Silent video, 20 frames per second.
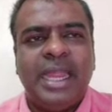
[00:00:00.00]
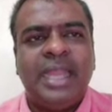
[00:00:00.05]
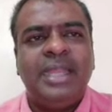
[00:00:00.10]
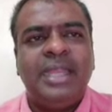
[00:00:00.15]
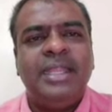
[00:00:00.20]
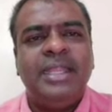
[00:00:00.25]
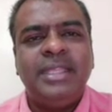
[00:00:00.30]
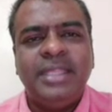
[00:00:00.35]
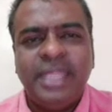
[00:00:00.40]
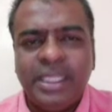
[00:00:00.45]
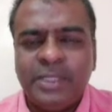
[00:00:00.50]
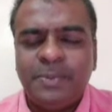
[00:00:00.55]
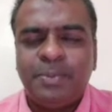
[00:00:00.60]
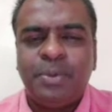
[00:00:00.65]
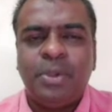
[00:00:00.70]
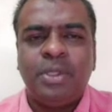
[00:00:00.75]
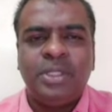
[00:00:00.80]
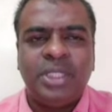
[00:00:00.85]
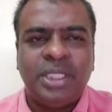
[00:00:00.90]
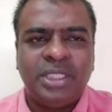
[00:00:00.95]
and in this
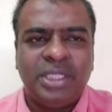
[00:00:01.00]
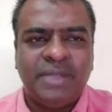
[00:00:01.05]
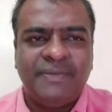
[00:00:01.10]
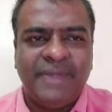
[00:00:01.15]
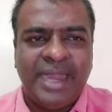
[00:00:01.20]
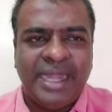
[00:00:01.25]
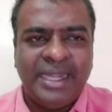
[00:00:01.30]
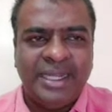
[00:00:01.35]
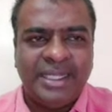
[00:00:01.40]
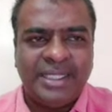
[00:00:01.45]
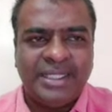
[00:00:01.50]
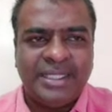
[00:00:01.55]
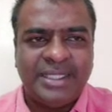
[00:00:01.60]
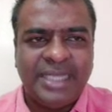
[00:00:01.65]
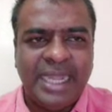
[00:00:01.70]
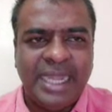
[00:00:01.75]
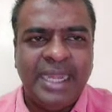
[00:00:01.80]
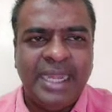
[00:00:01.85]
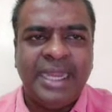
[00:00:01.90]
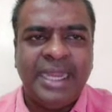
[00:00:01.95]
process of
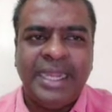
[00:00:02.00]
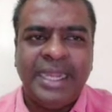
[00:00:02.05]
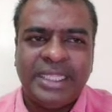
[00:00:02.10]
understanding and